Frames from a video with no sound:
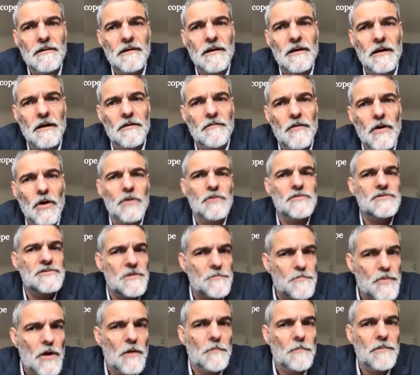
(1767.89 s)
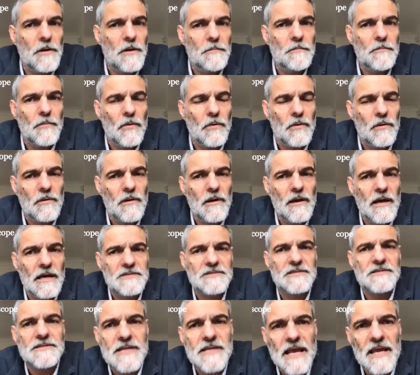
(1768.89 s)
kind of owns the problem or
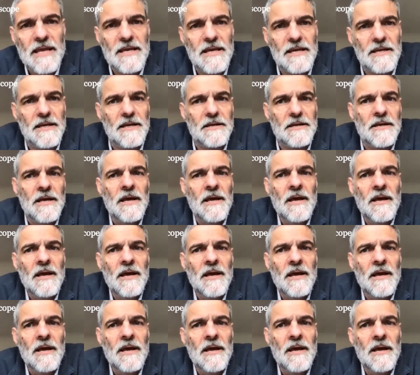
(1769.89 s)
has a stake in it,